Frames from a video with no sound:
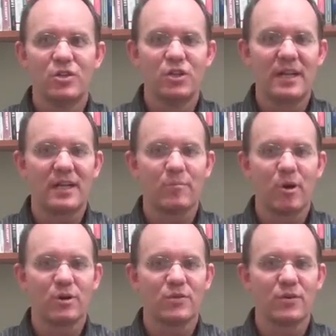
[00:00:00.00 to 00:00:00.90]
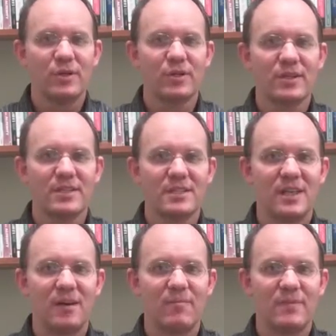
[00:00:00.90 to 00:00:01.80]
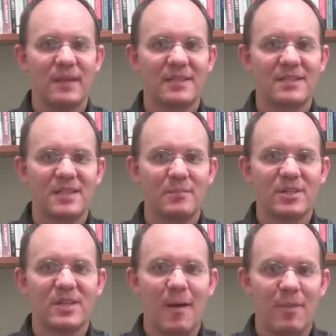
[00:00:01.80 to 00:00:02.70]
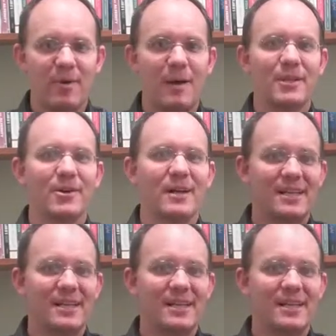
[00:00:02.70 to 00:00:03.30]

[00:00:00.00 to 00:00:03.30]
genetic markers for illness, um, that doesn't seem to stop the popular